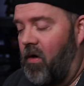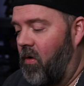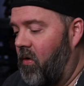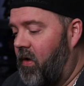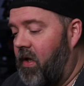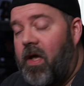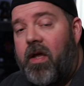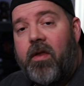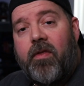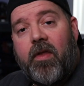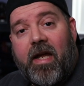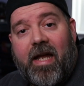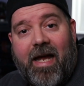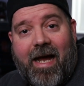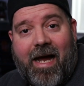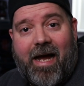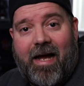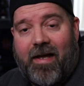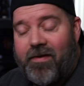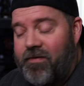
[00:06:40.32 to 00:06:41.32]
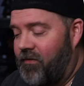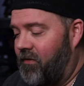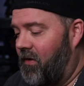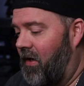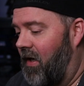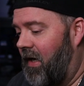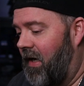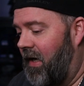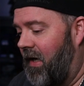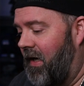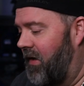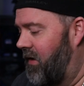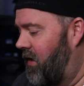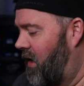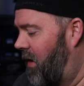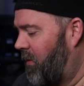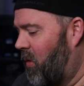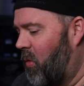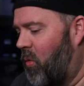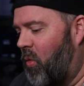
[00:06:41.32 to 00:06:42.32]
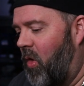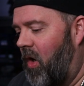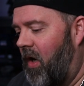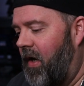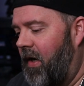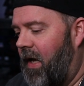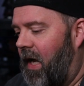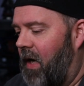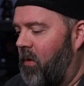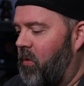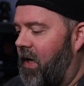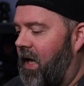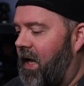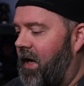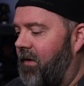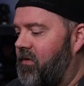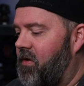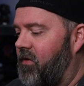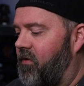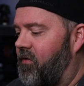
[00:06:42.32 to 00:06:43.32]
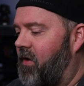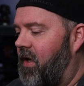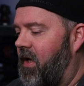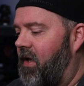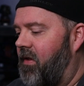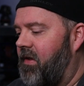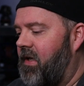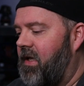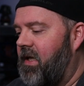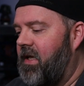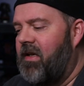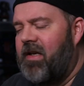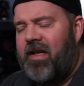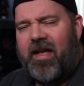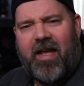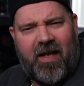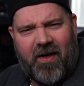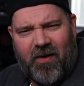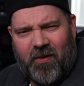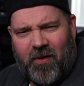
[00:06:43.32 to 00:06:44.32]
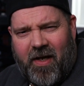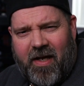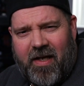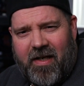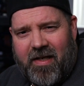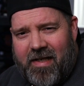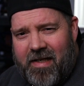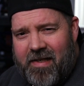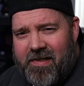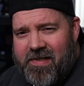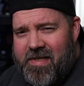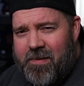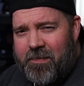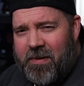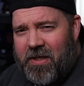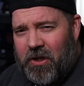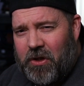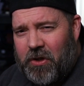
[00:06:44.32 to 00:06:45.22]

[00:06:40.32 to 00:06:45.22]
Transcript: Okay, the cons. Uh, number one, I would have to say the indicator light needs to be